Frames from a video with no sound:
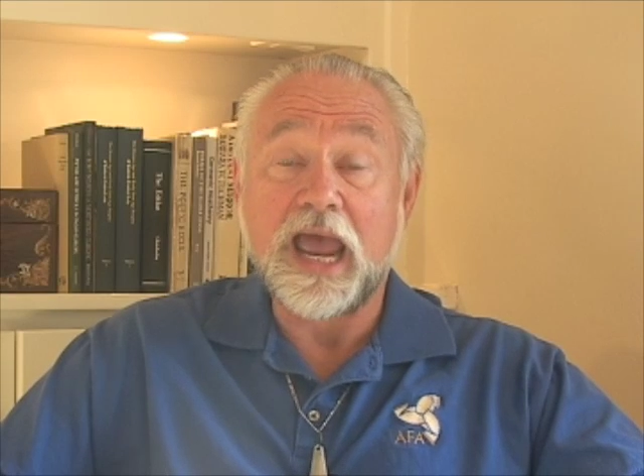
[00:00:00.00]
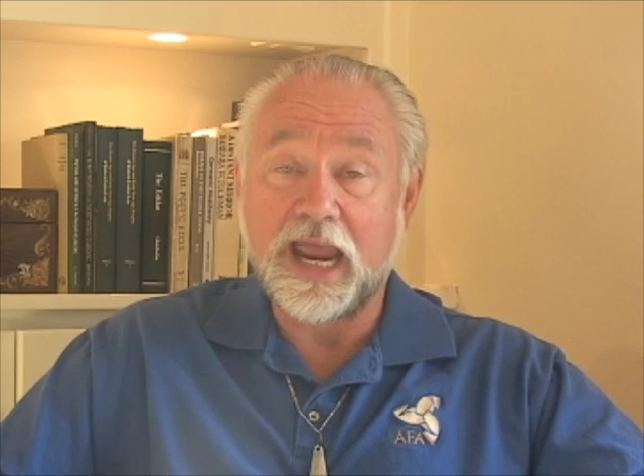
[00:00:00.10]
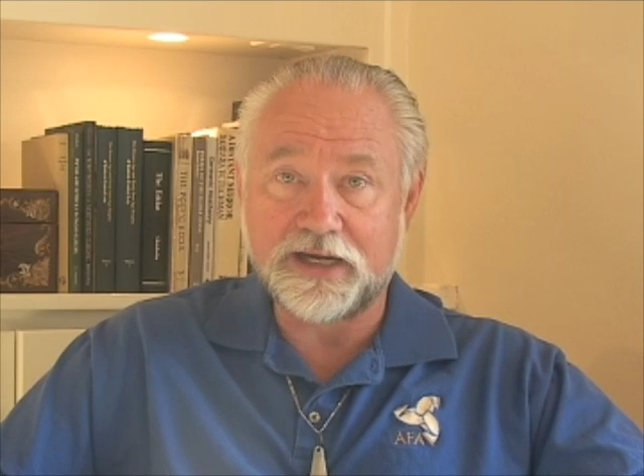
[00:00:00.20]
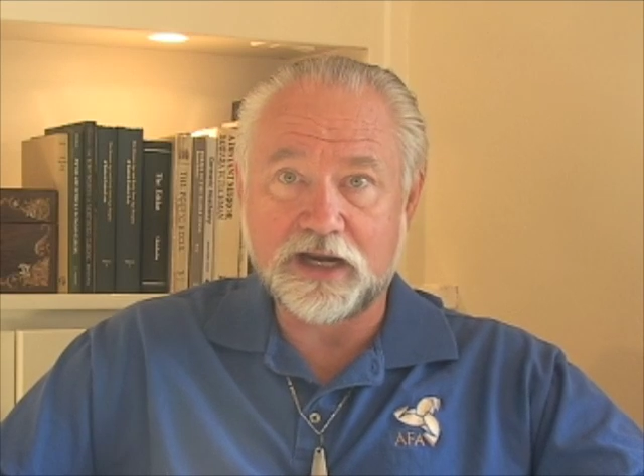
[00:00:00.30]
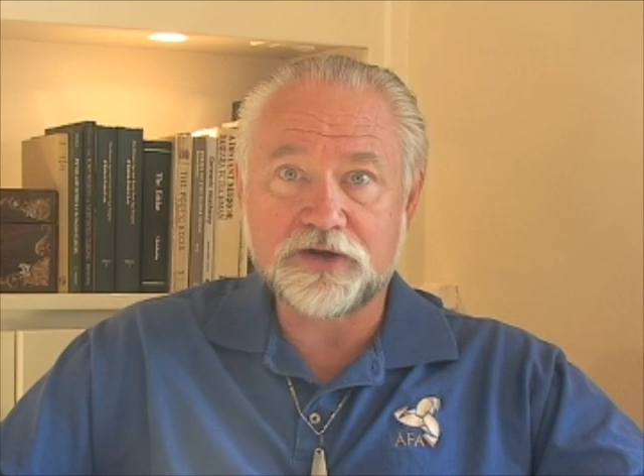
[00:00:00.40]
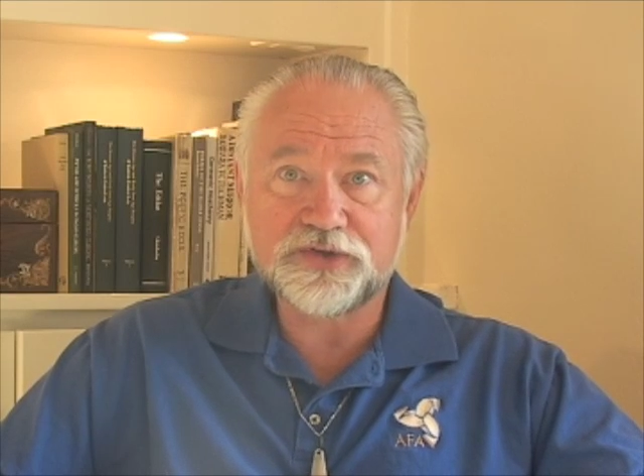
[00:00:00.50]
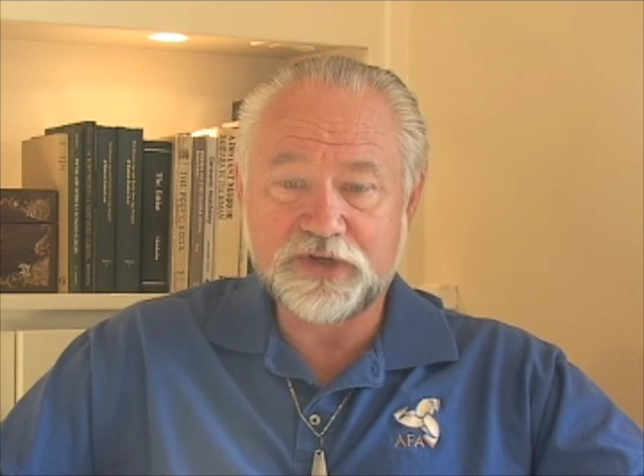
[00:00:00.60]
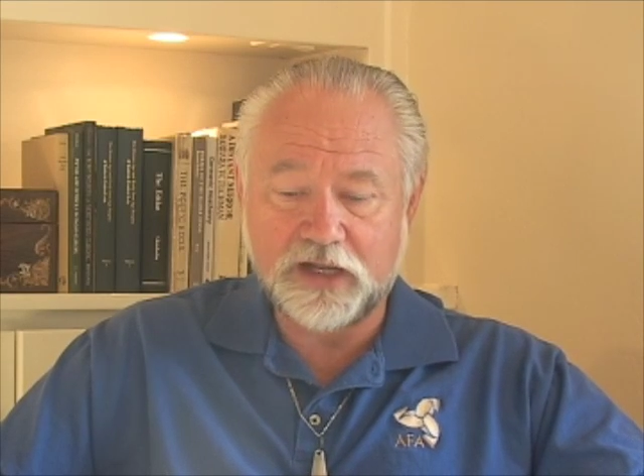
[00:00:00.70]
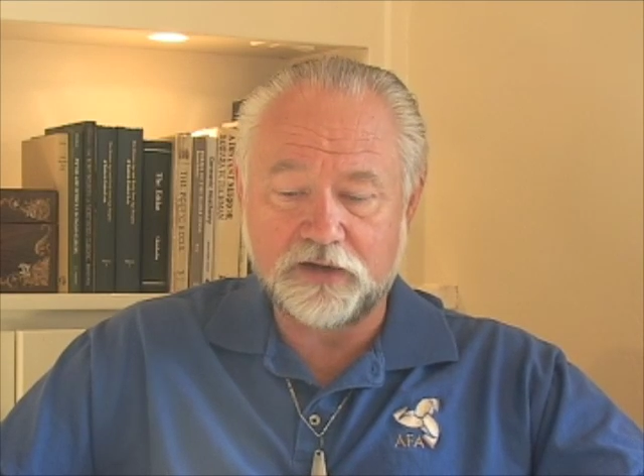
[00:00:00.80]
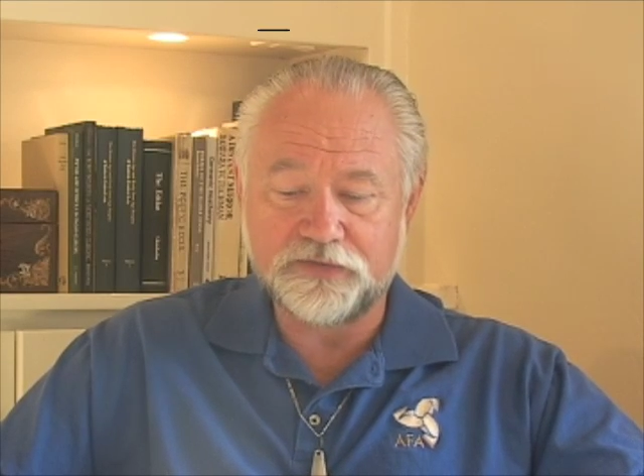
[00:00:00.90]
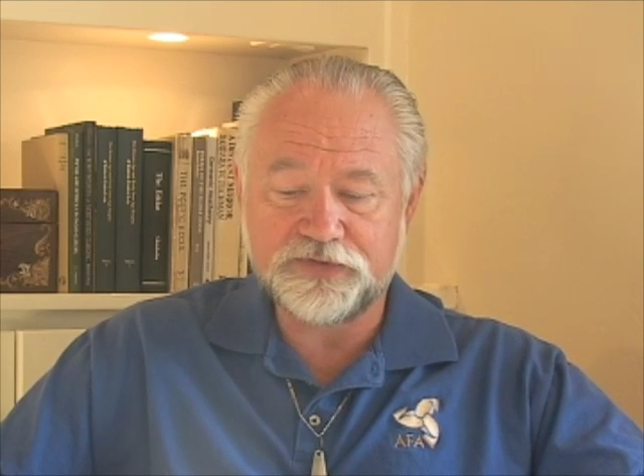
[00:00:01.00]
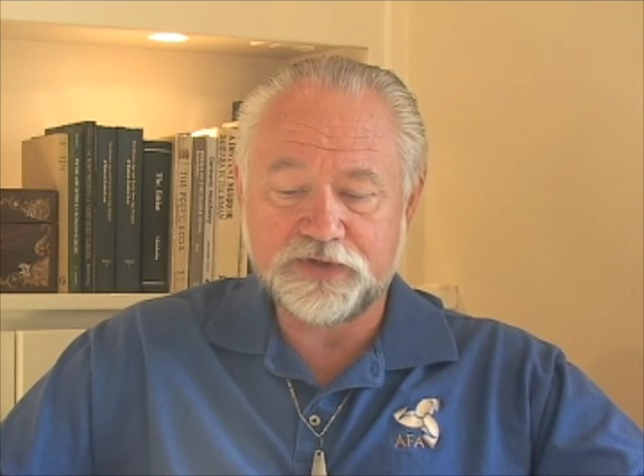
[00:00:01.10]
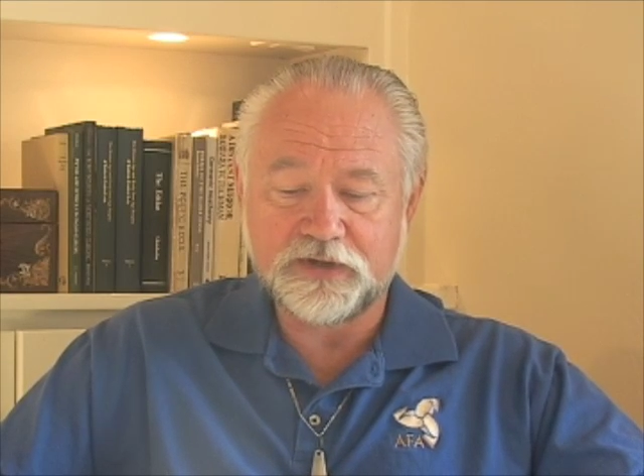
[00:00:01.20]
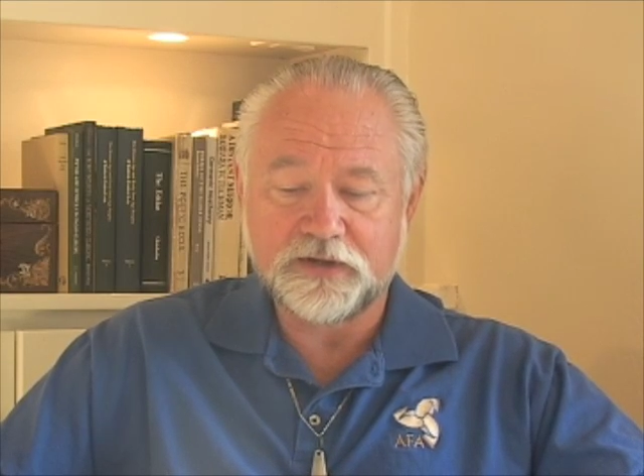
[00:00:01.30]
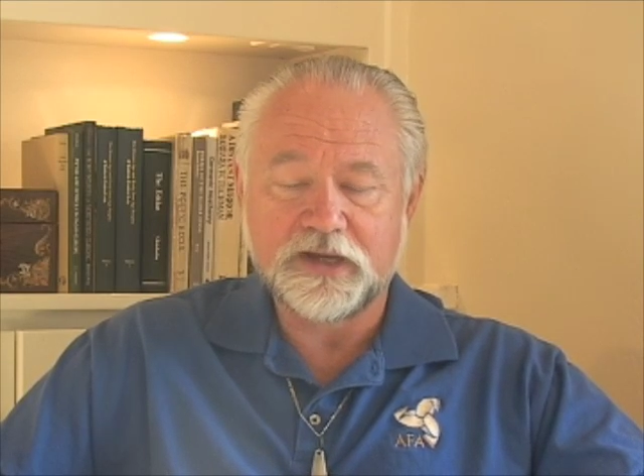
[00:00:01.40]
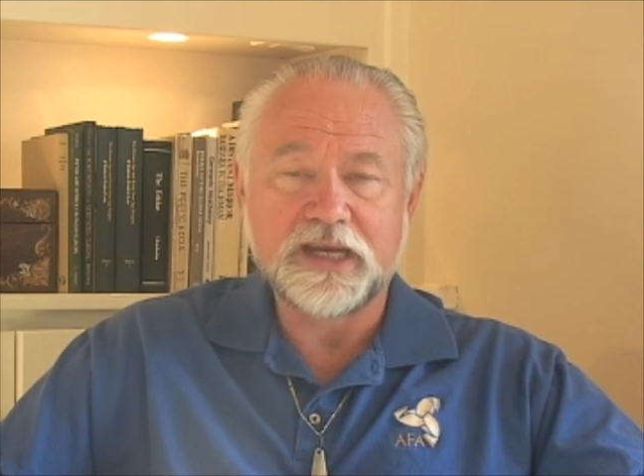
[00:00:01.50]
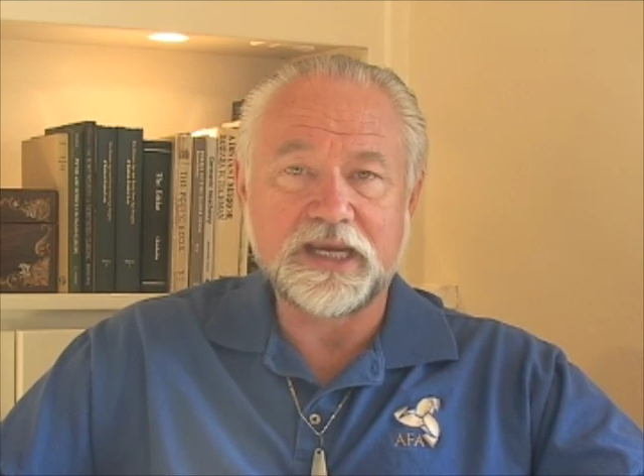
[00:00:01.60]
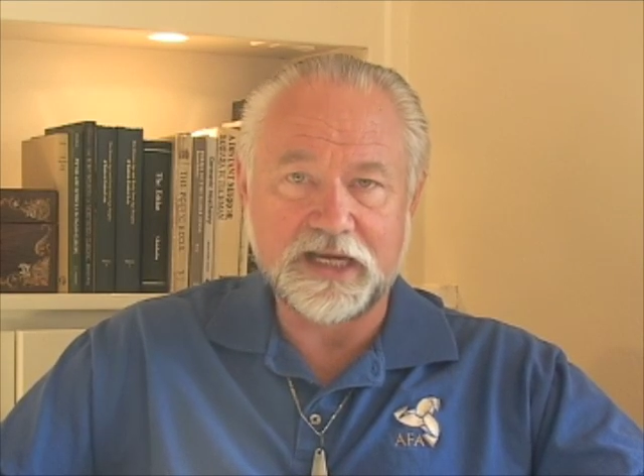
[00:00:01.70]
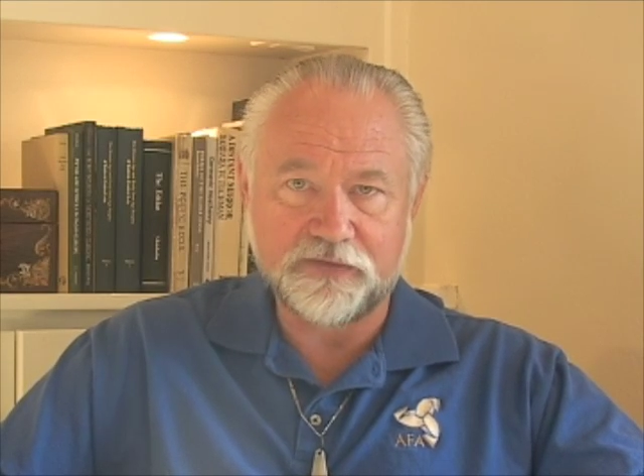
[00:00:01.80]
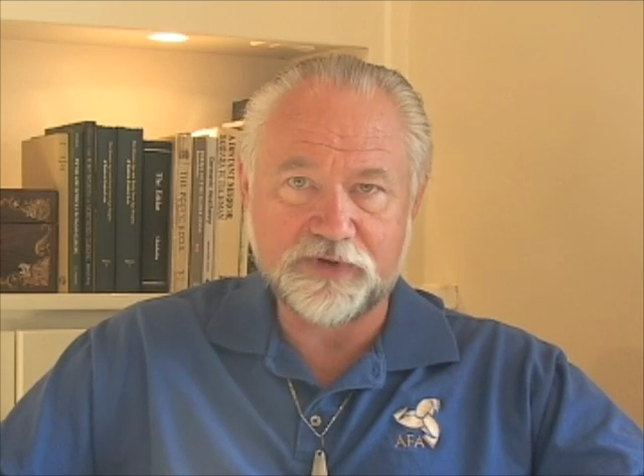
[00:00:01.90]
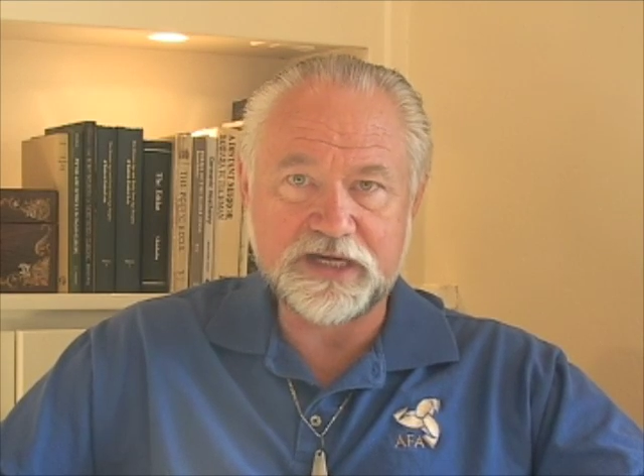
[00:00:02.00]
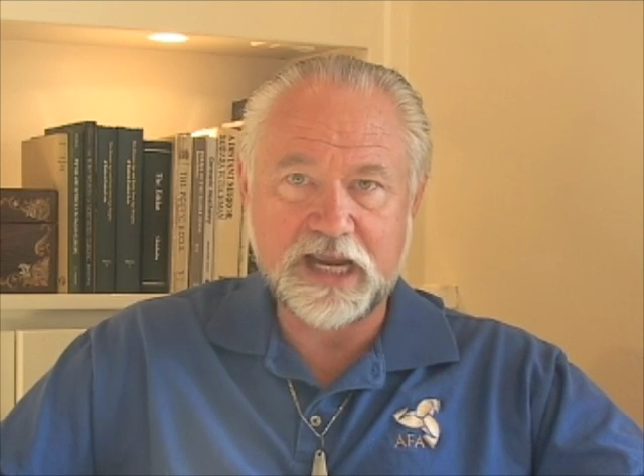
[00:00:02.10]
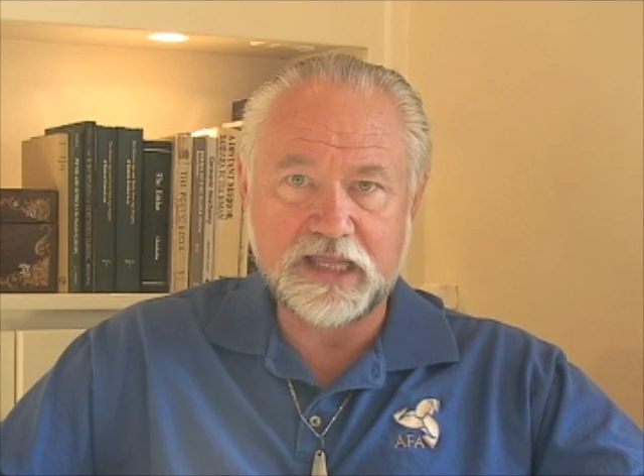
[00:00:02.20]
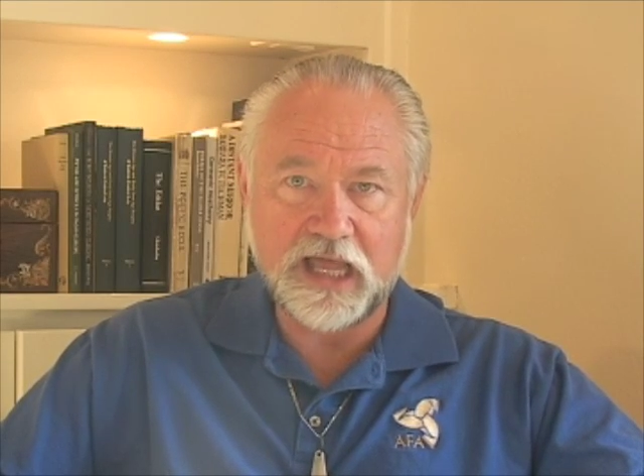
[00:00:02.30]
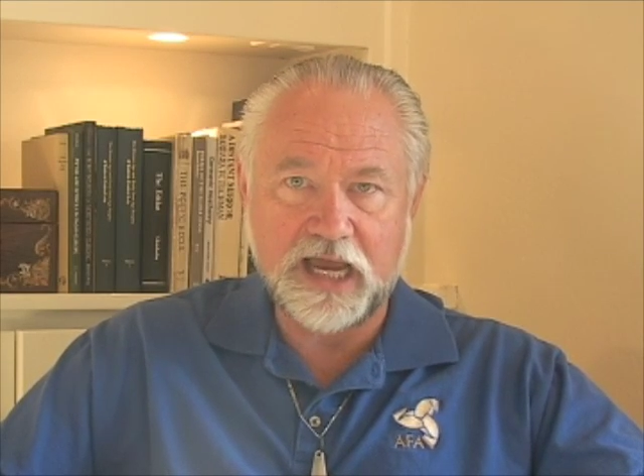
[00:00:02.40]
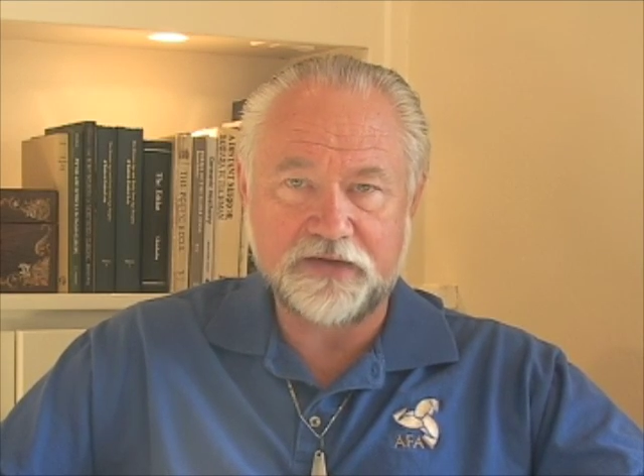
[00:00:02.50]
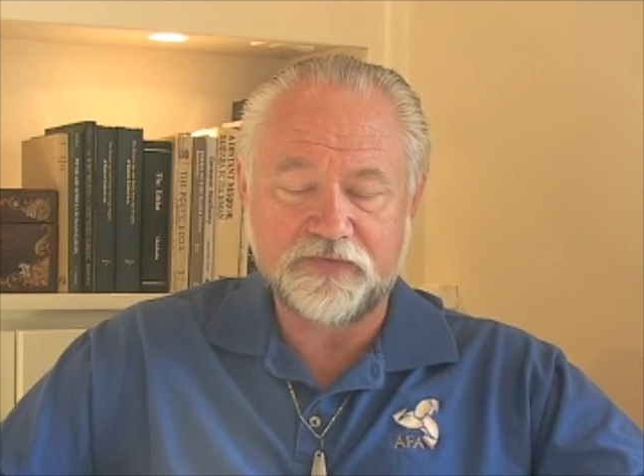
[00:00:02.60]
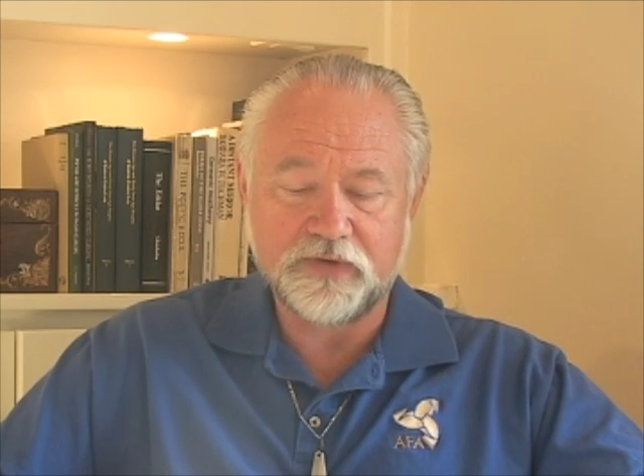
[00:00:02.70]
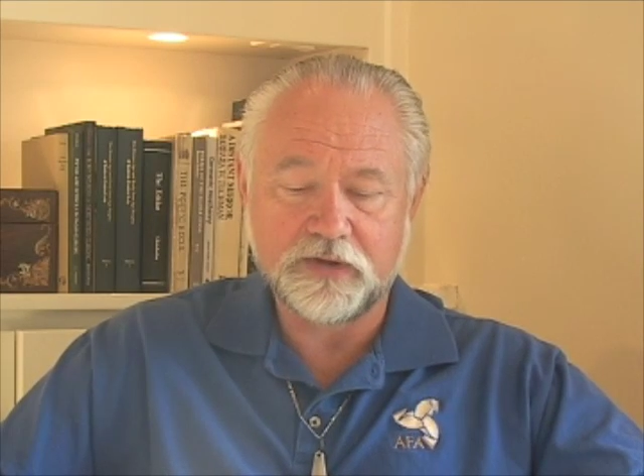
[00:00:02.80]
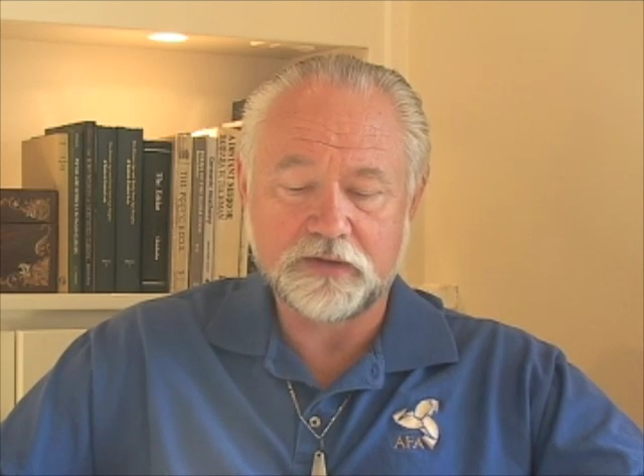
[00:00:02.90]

and ourselves in everyday life.